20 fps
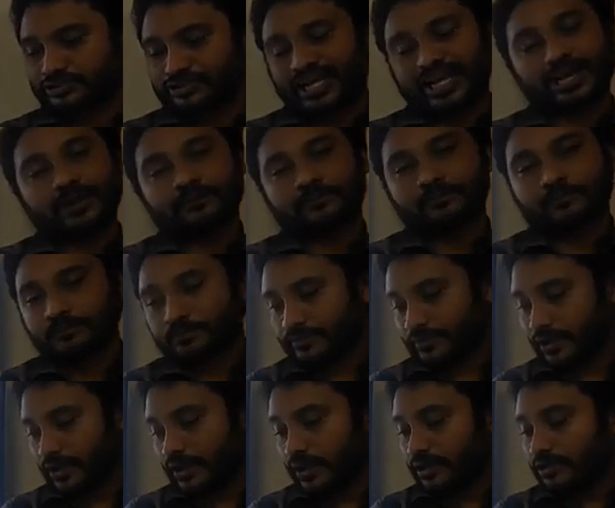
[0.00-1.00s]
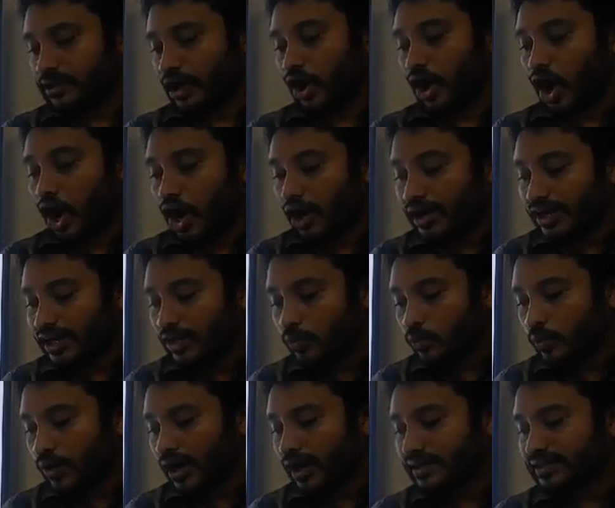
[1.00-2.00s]
See, the only
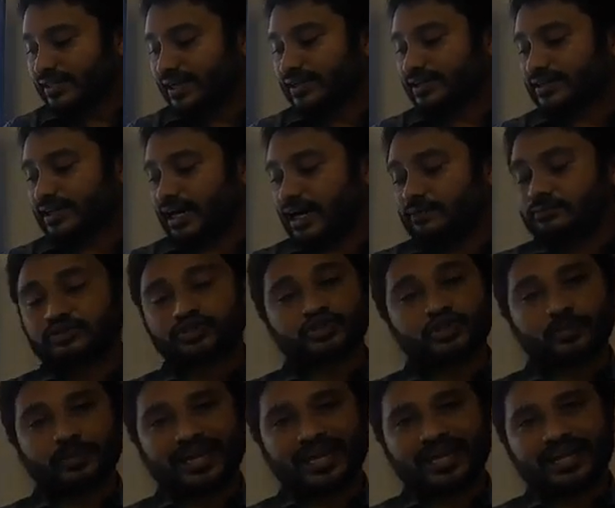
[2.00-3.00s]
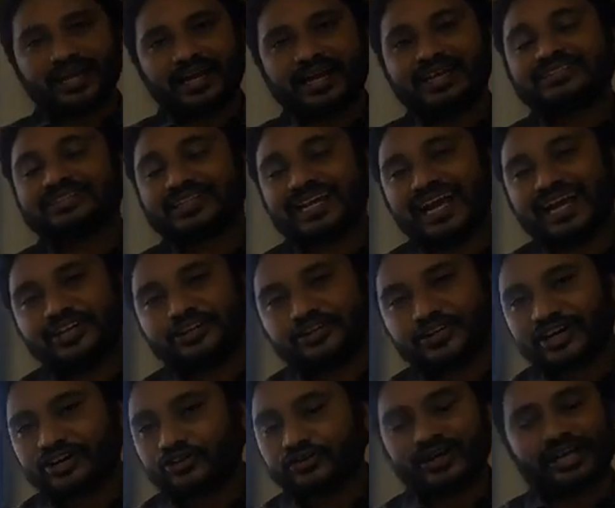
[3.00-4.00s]
word that comes to me is
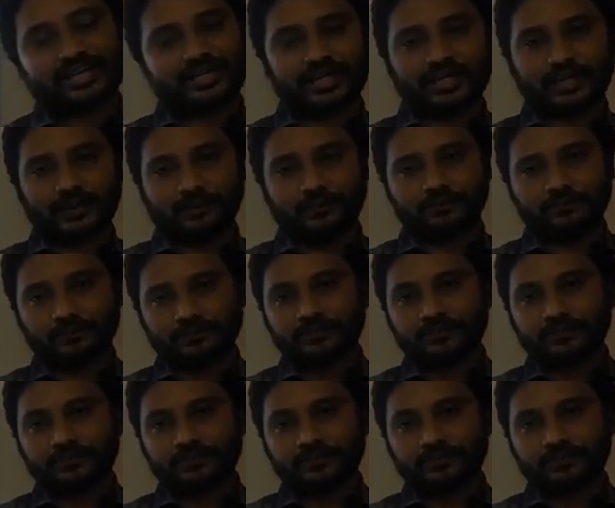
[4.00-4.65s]
integrity.